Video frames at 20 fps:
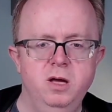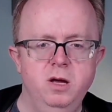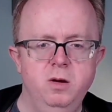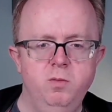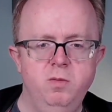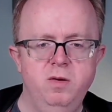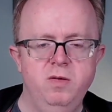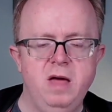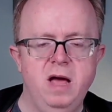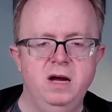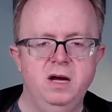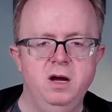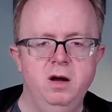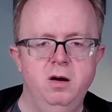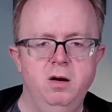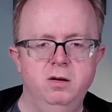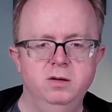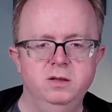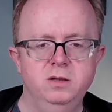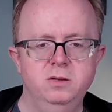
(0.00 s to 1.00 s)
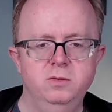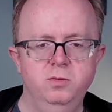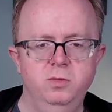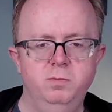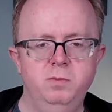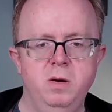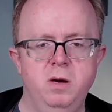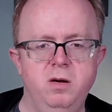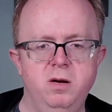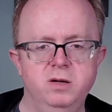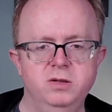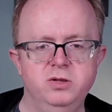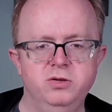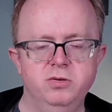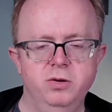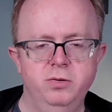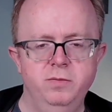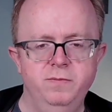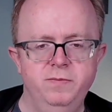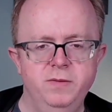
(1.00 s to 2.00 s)
where that card will pass
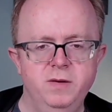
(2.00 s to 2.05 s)
through.